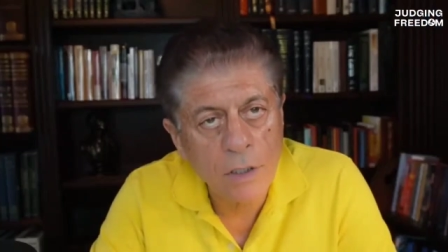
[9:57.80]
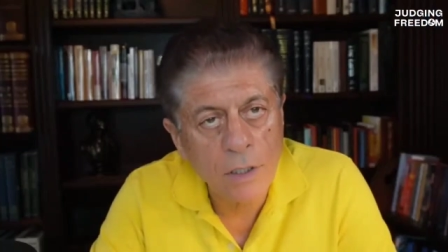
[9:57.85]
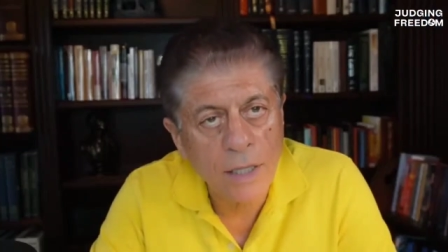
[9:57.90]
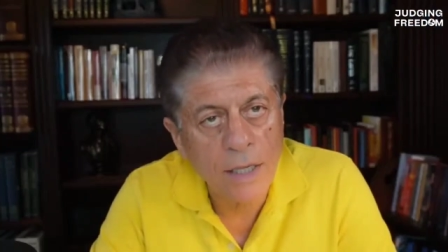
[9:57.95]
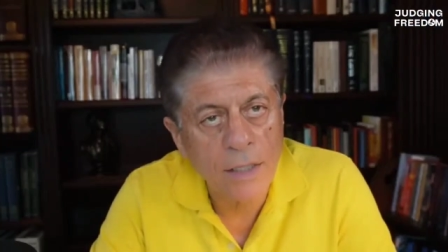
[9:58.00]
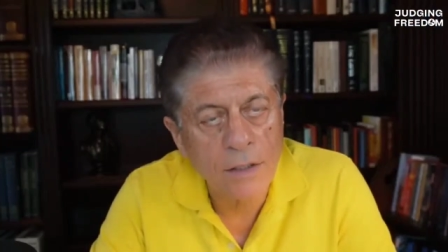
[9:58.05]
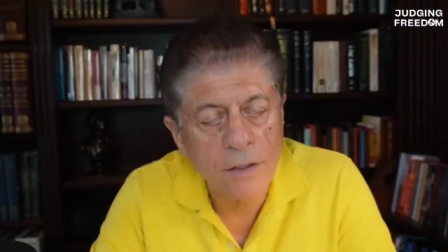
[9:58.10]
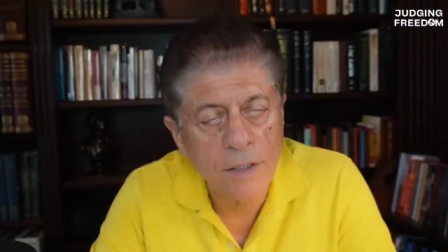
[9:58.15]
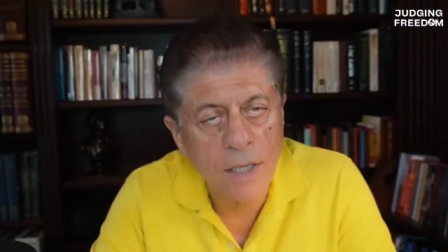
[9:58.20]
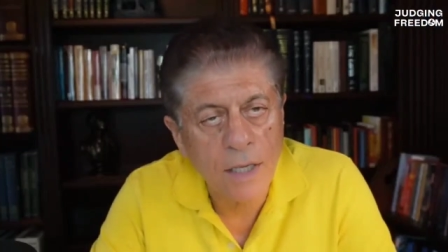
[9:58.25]
uh,
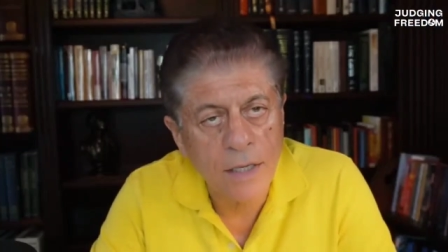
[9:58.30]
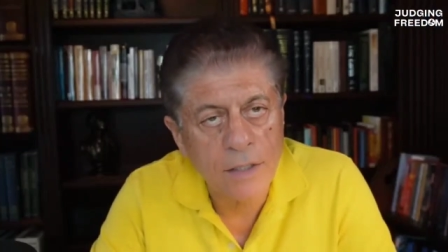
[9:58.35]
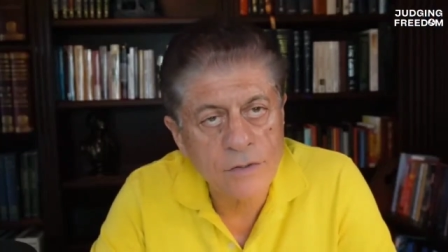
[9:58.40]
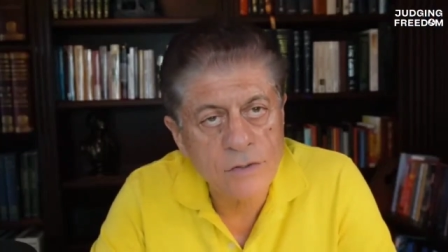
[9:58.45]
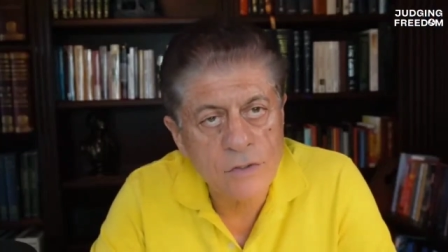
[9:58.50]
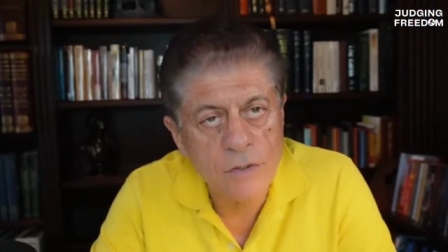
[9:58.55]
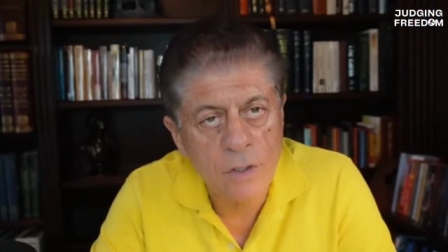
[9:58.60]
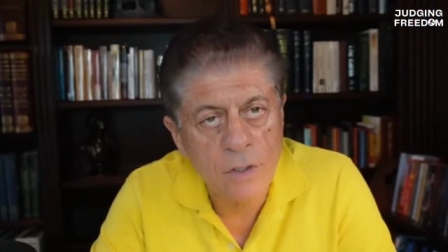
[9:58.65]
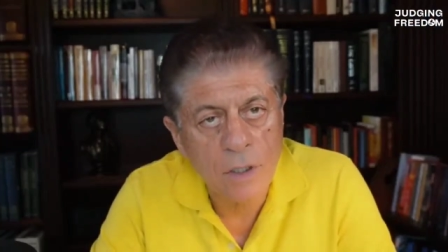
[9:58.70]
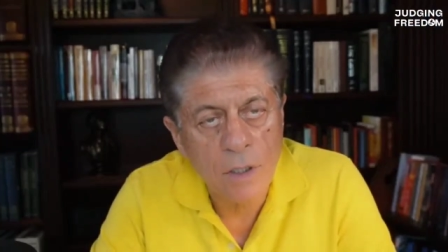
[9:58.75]

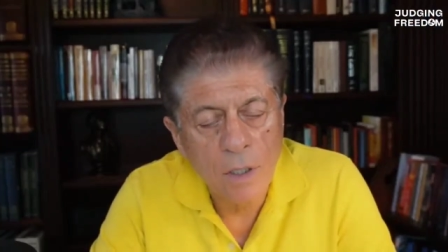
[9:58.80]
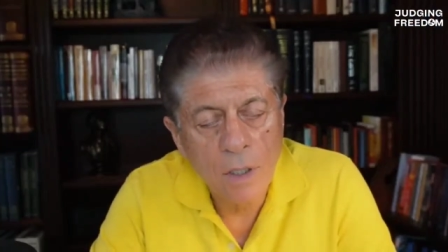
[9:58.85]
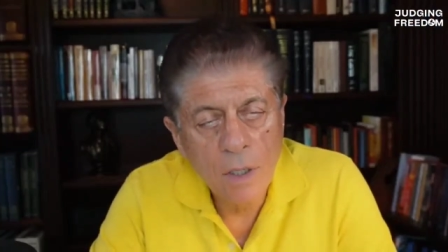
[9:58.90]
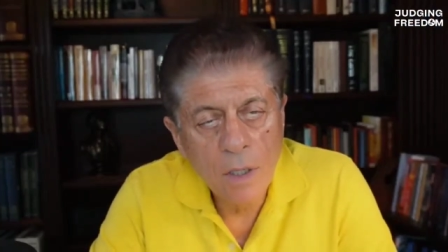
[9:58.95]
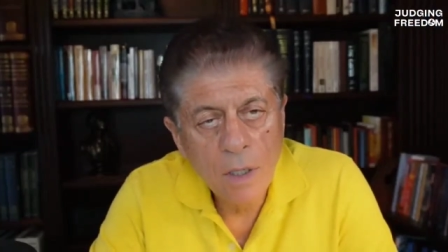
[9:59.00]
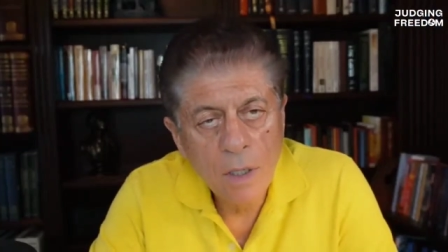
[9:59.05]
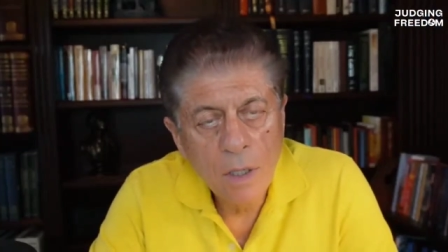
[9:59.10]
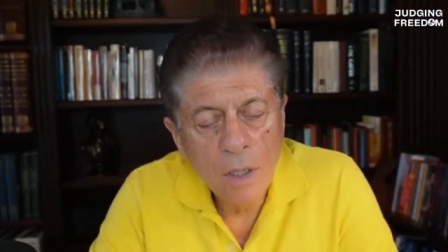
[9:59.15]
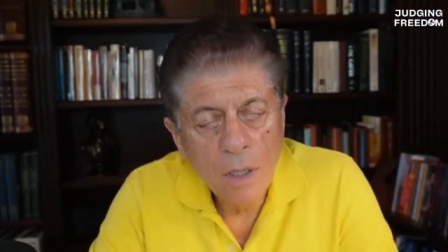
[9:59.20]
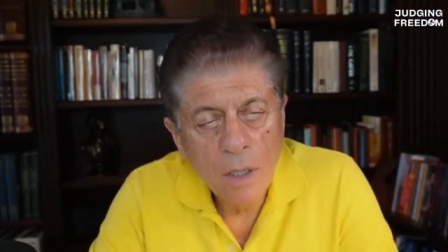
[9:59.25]
Lancaster,
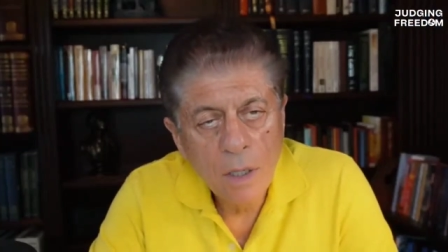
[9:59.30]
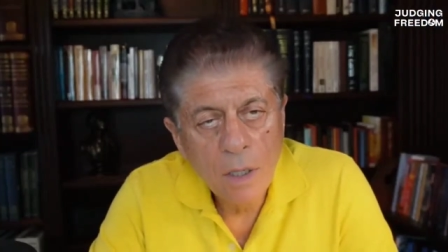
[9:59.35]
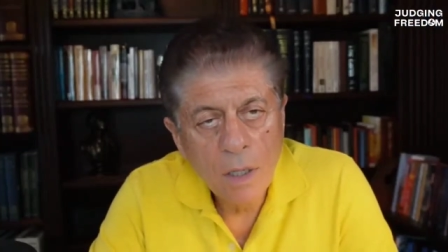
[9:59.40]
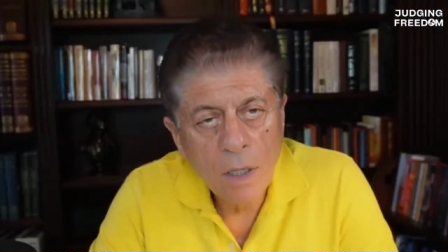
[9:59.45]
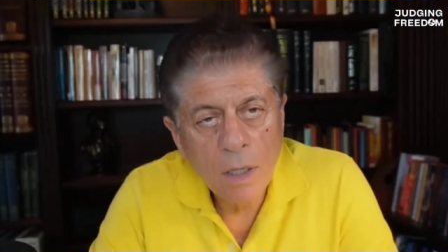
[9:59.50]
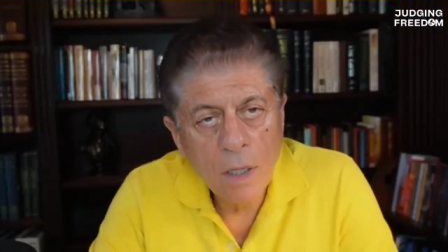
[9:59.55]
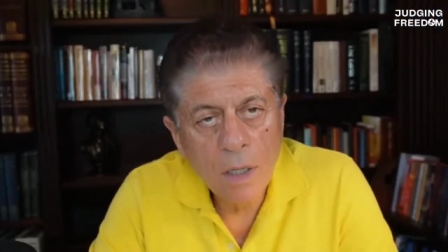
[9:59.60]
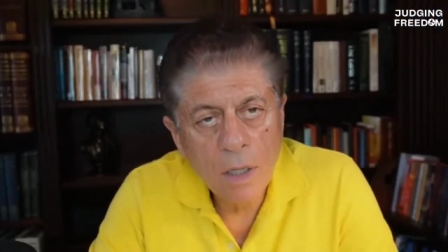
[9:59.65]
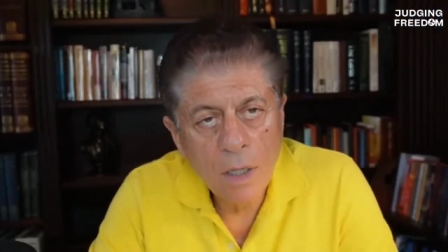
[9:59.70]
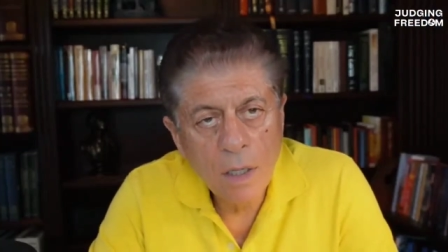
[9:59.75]
uh,
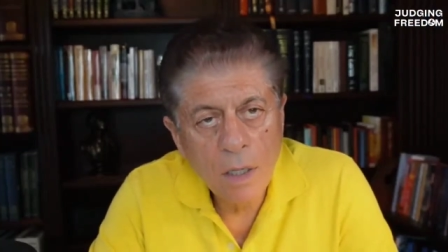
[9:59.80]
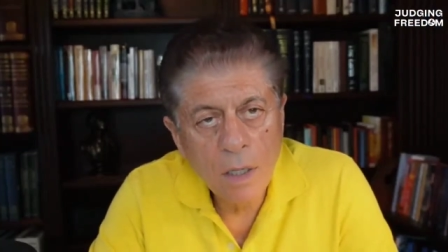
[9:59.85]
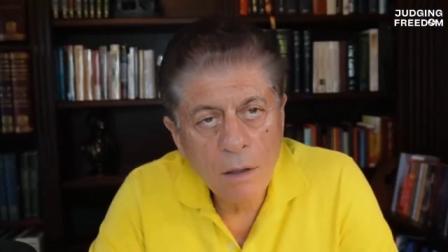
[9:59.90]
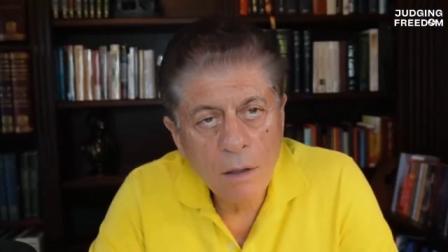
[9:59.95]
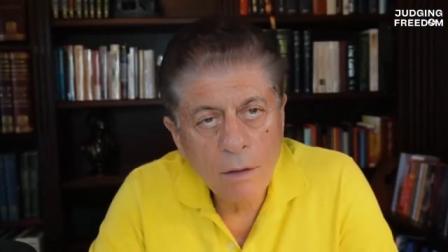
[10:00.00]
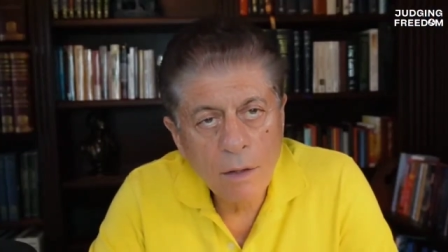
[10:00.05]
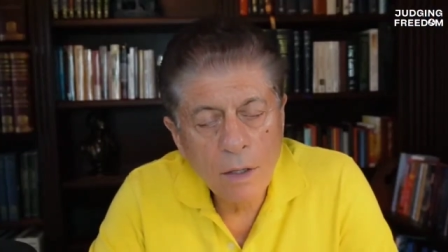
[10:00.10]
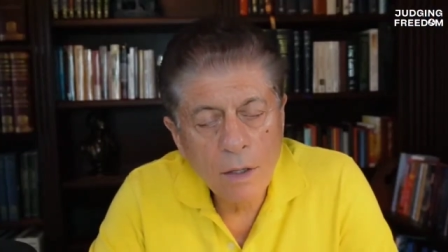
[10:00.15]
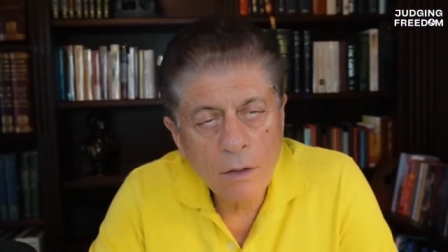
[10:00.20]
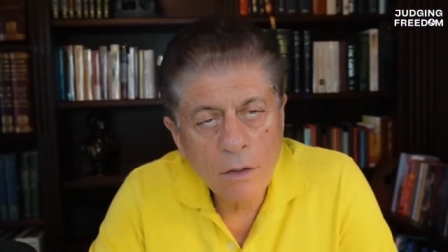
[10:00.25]

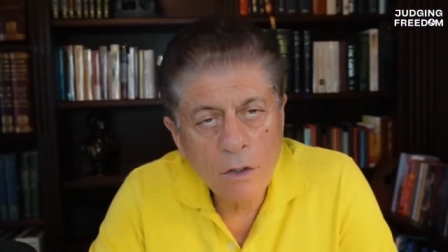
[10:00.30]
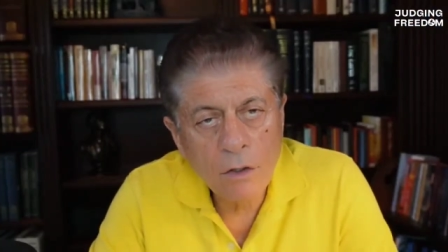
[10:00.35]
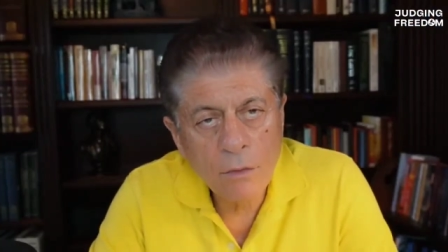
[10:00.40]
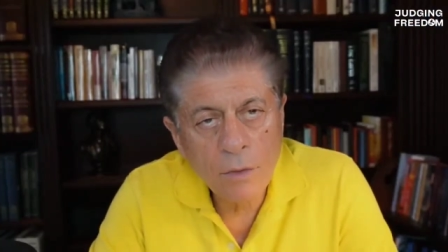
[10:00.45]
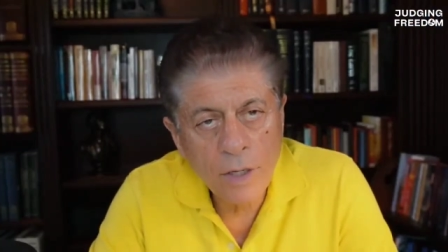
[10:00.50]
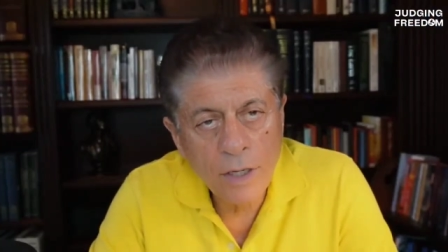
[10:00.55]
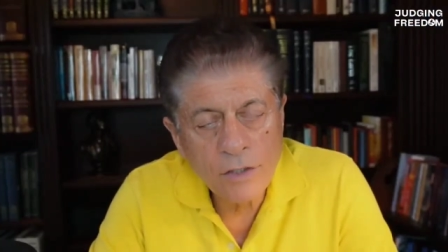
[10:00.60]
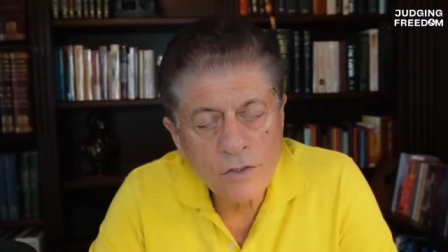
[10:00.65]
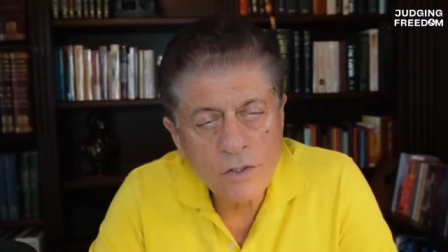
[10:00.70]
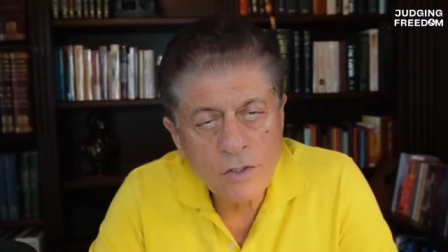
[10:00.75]
uh,
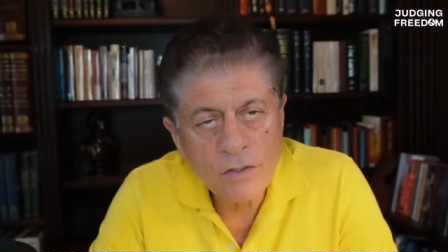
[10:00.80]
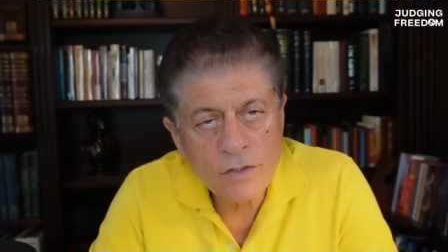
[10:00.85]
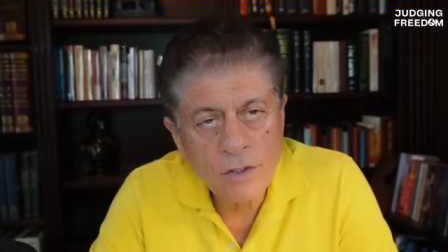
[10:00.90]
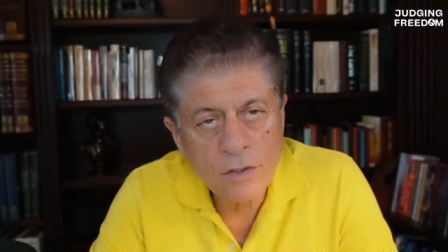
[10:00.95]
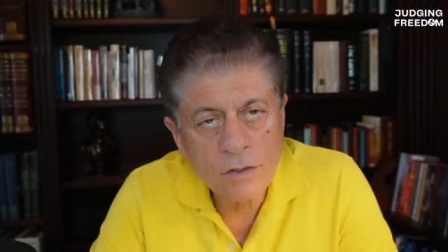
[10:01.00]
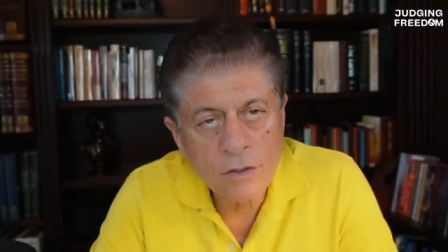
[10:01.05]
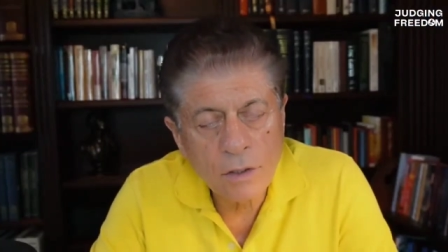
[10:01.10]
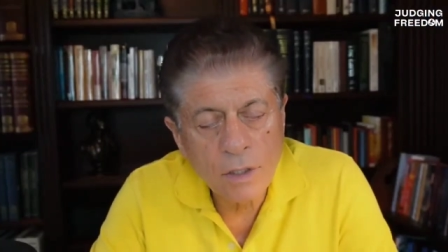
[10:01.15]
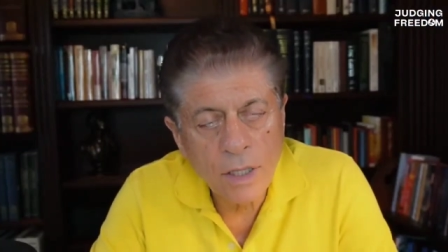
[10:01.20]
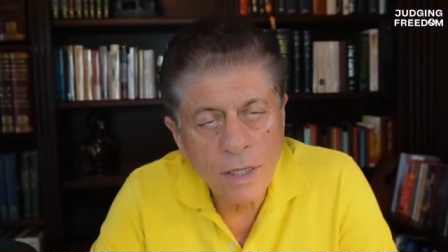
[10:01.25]
courageous,
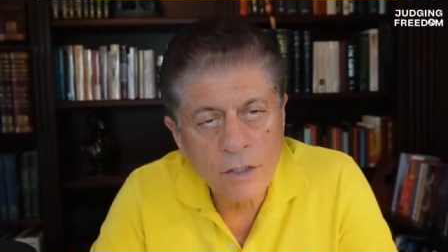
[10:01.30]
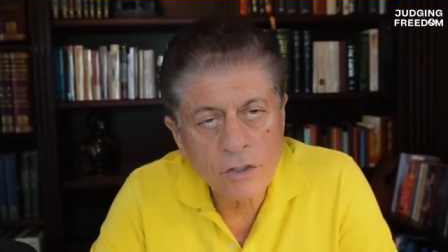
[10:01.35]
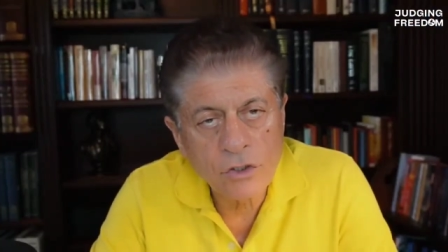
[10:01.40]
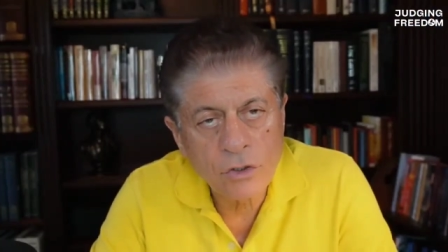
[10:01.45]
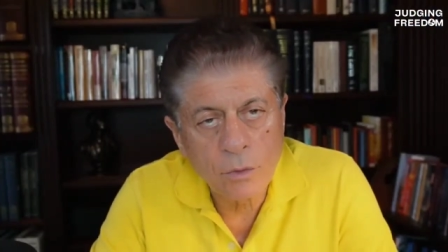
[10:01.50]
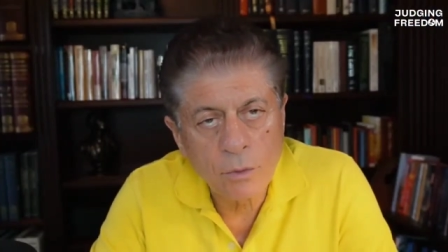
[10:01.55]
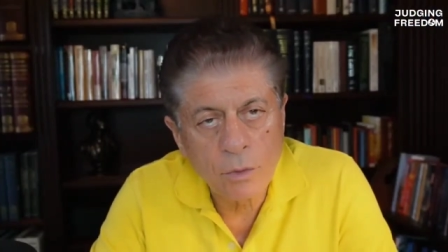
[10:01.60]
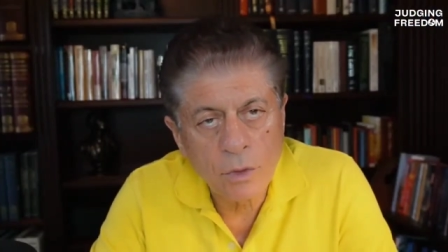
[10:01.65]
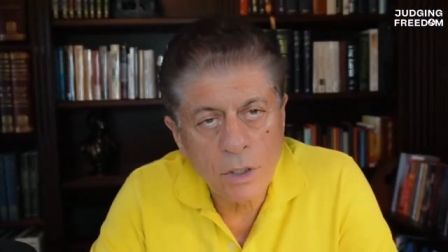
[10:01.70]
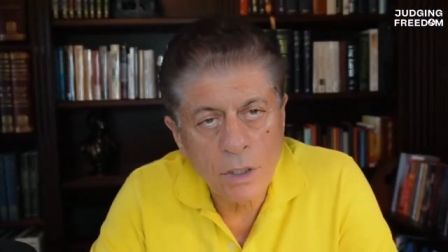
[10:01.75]

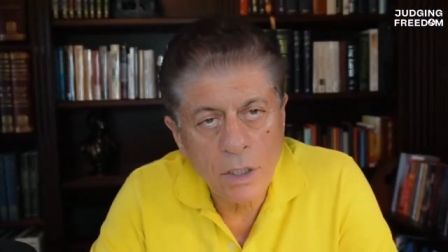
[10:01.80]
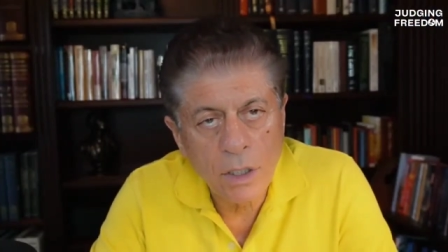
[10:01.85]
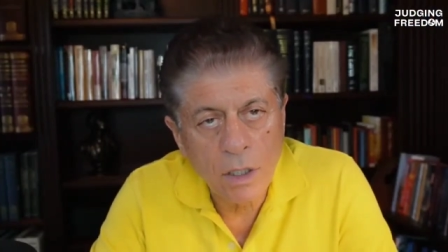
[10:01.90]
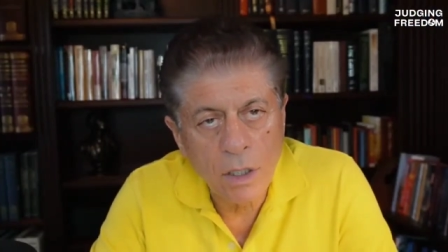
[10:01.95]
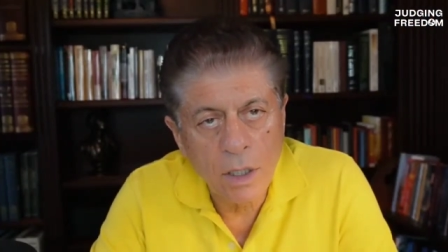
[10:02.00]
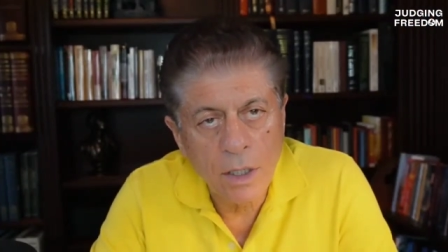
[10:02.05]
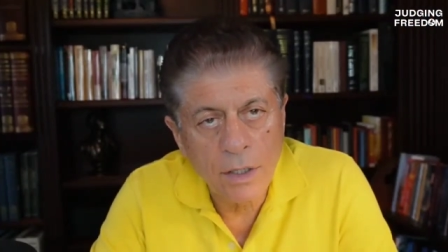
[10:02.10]
intellectually